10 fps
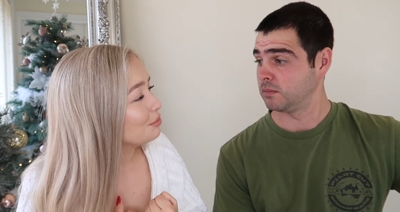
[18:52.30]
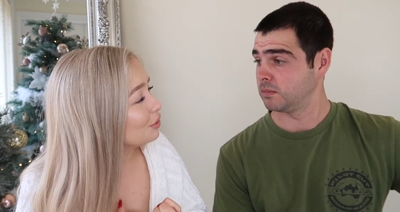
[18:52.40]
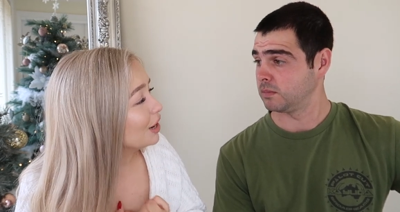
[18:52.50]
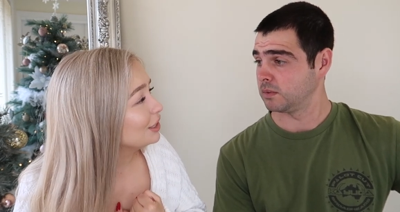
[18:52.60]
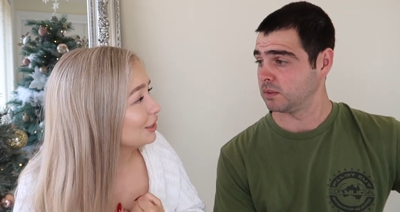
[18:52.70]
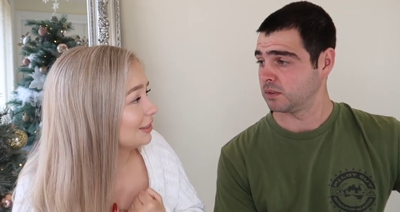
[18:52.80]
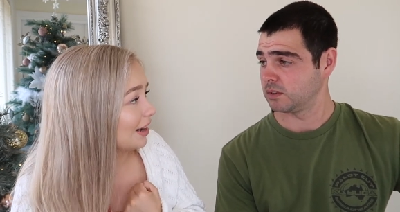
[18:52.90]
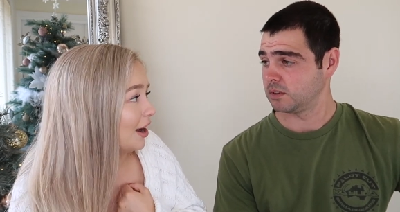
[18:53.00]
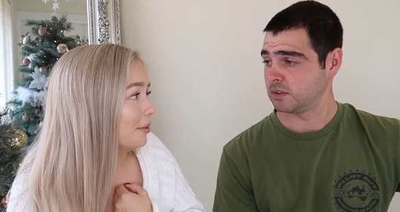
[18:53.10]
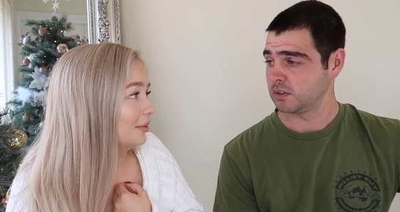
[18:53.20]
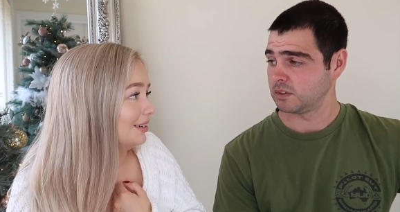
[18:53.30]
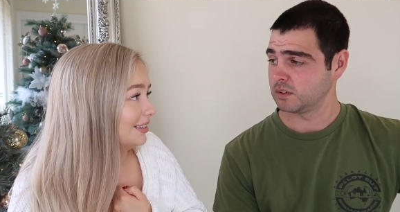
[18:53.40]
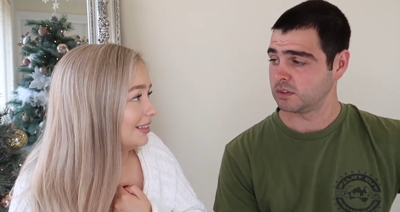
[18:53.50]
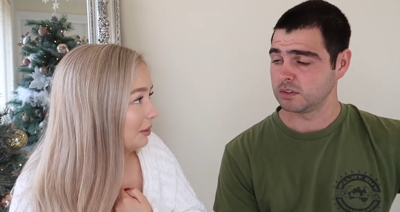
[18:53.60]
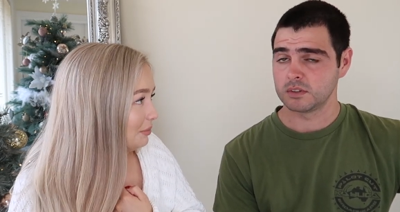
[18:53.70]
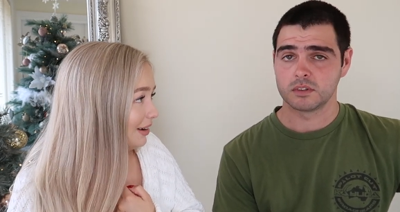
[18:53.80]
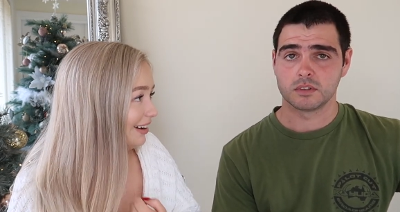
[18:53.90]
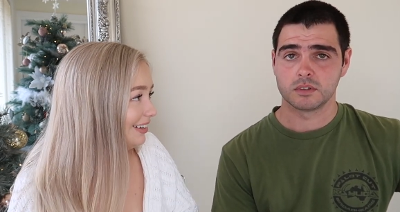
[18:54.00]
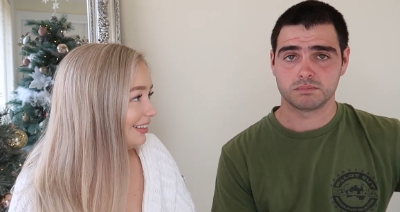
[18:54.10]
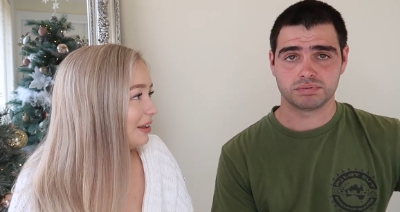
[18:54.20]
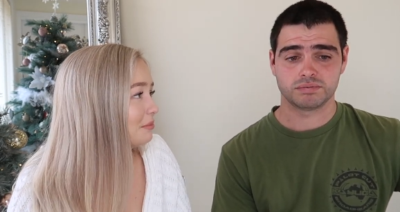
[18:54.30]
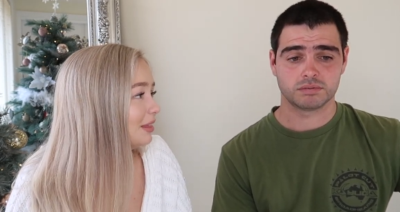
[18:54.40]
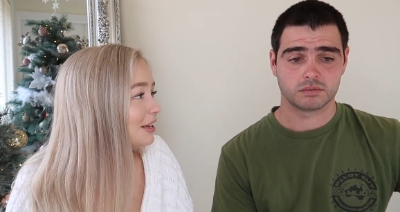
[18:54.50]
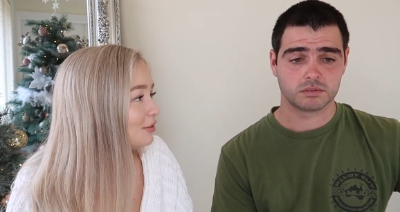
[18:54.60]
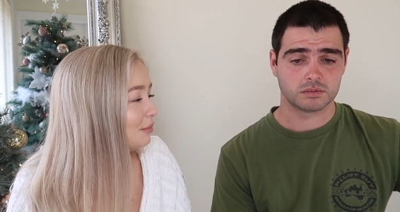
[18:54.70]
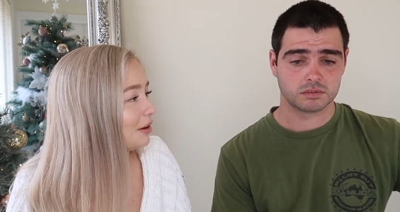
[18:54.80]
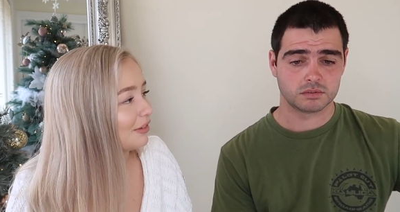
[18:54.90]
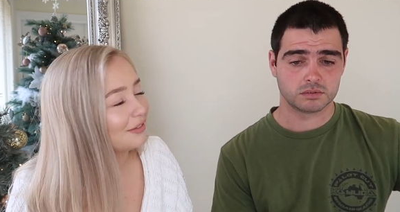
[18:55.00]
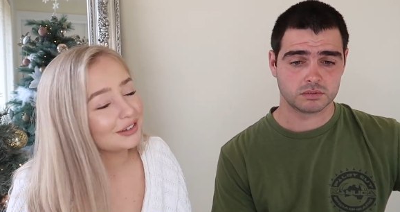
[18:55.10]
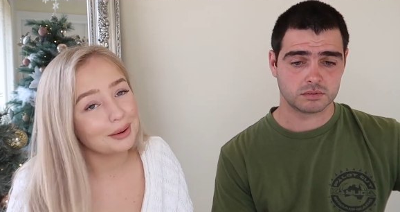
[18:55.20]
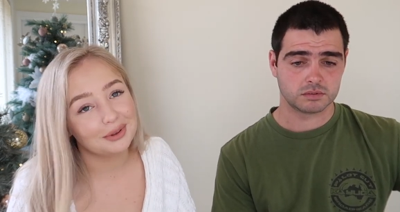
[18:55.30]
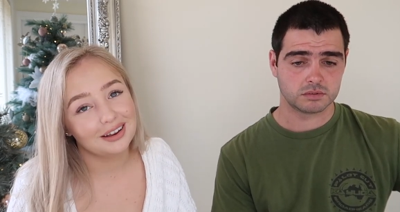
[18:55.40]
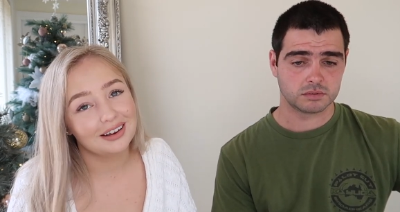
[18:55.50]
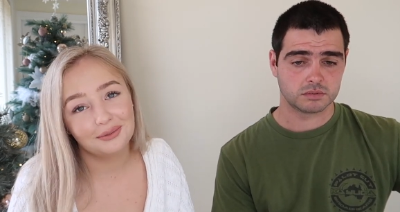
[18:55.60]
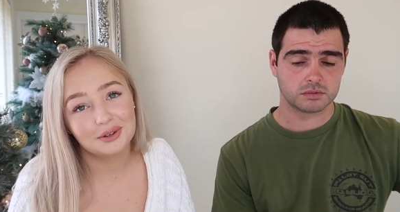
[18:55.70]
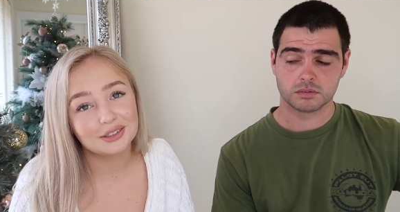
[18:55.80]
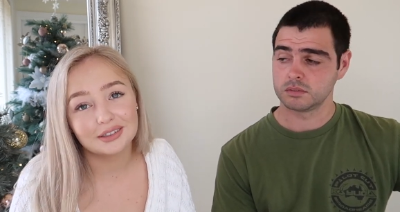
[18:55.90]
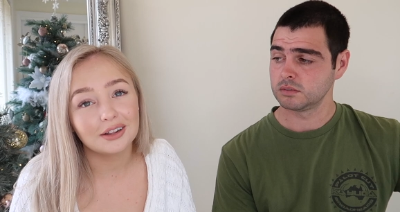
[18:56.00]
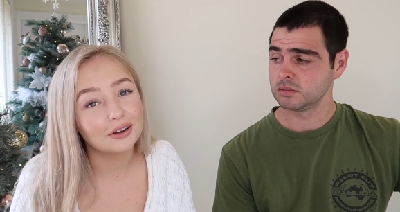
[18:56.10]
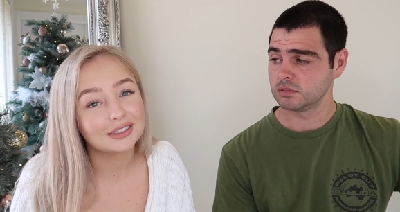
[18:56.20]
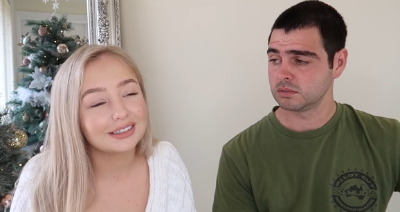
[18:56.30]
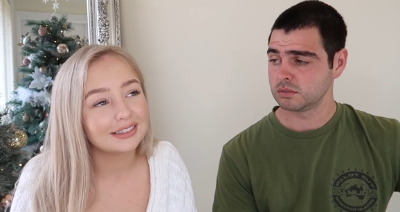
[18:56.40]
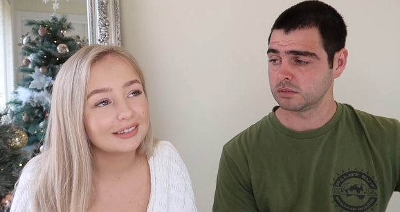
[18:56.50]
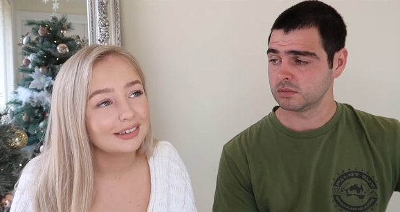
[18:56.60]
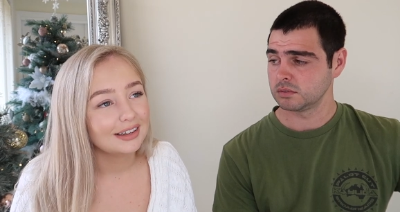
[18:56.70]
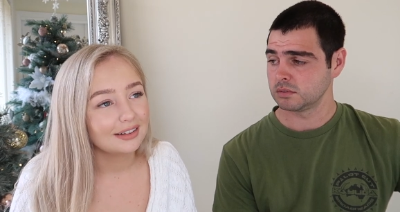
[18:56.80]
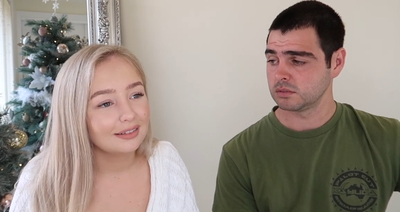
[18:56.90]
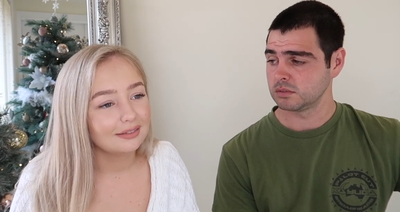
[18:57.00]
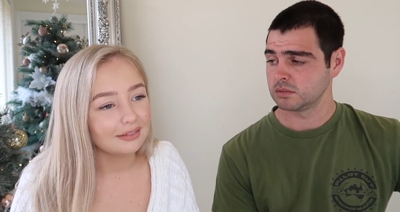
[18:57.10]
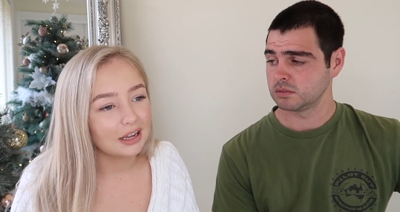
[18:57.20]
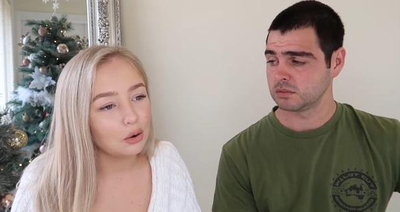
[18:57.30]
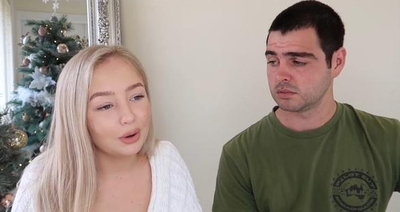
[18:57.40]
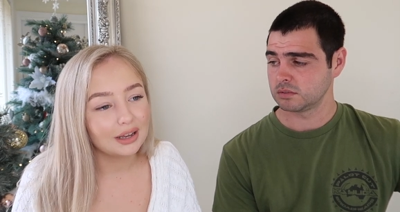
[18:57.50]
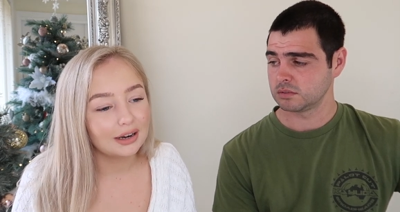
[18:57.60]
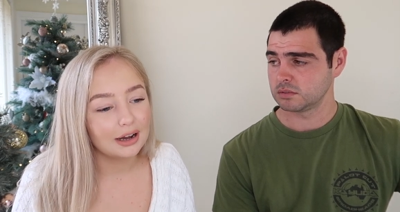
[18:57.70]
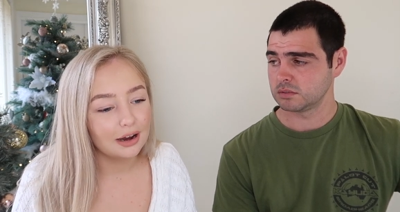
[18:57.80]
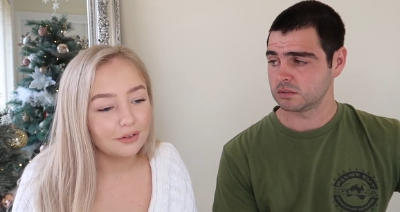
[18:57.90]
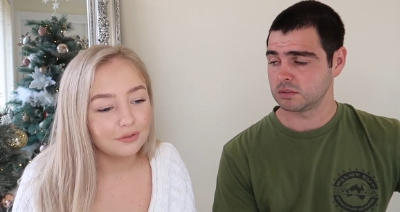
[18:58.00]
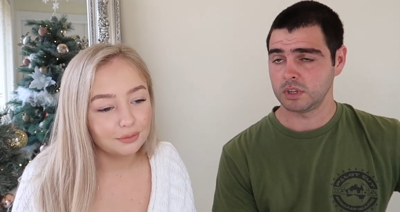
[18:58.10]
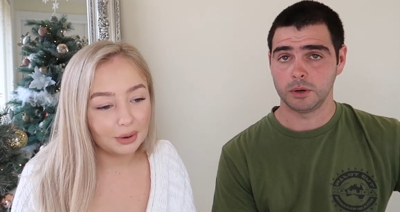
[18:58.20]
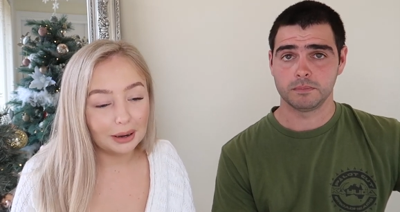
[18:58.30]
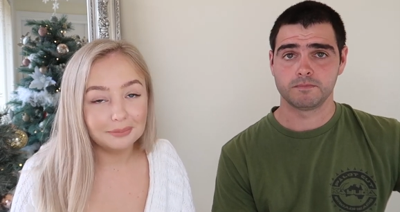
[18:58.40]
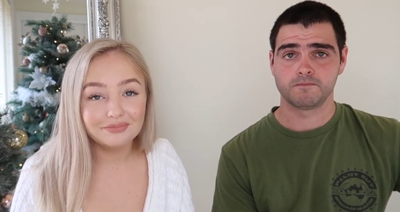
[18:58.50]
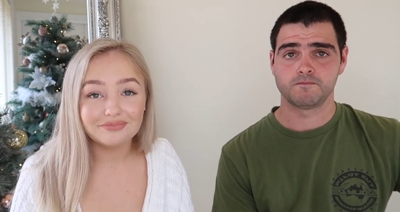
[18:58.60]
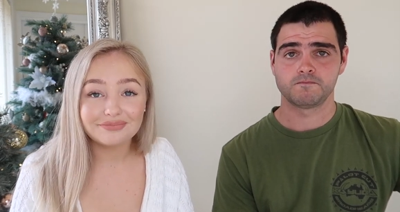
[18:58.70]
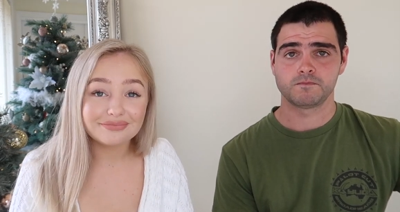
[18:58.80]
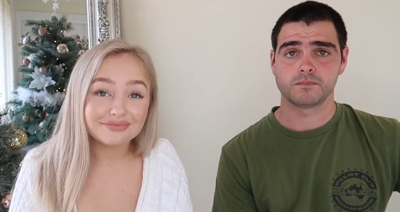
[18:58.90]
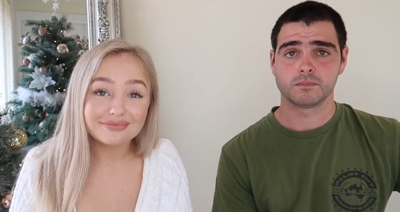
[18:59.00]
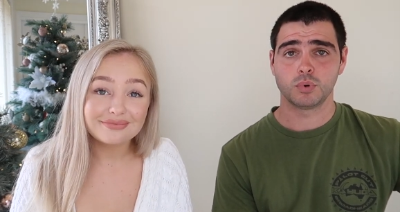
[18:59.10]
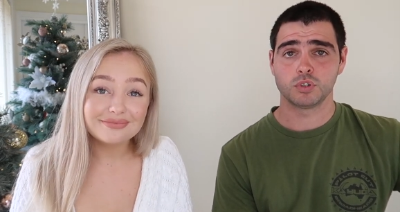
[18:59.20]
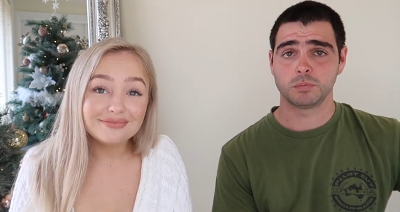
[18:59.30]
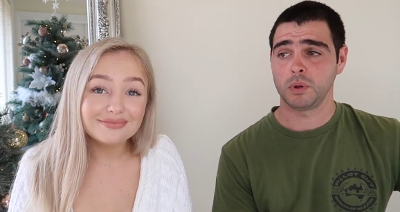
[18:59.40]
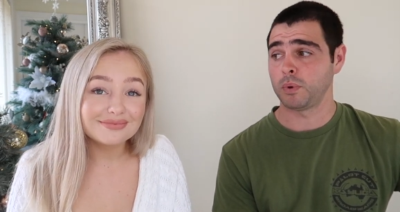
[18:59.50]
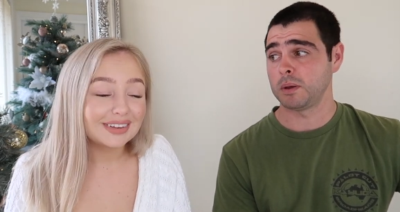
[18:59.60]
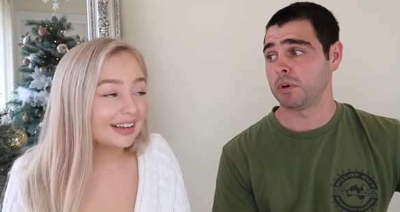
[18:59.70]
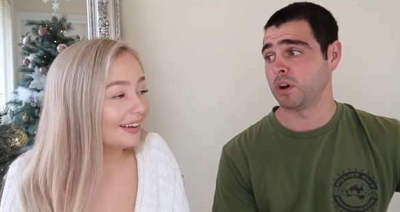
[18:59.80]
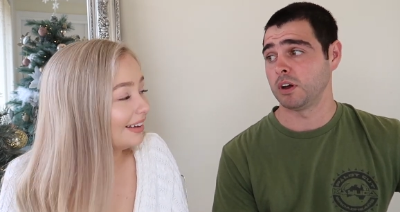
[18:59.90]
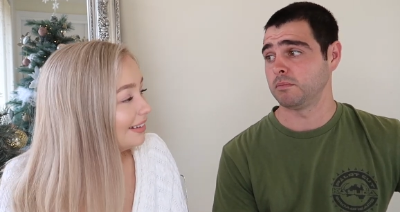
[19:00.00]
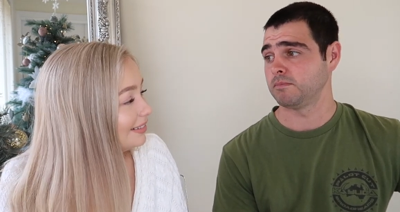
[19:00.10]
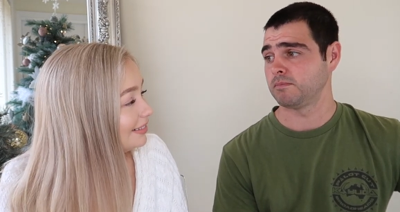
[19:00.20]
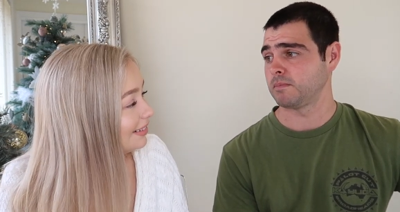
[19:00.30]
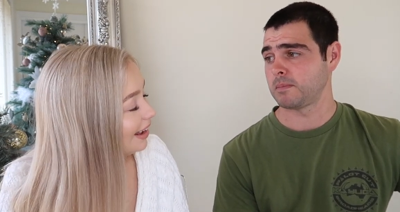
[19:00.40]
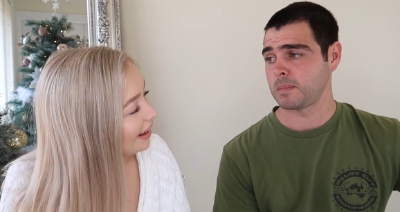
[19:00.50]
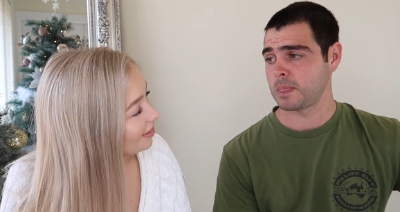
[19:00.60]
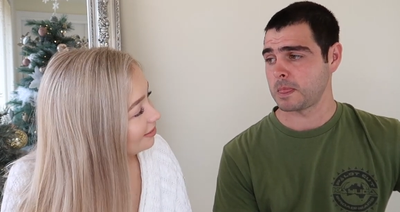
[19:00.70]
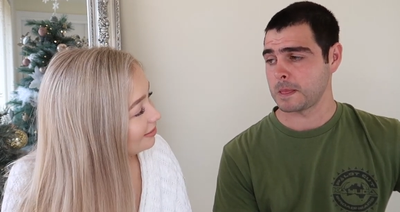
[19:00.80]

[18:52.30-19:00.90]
Speaker 1: Precious time in December. Literally my favourite time of year, and we just lost like a week and a half.
Speaker 2: Yep. But pushed me way behind.
Speaker 1: Yeah.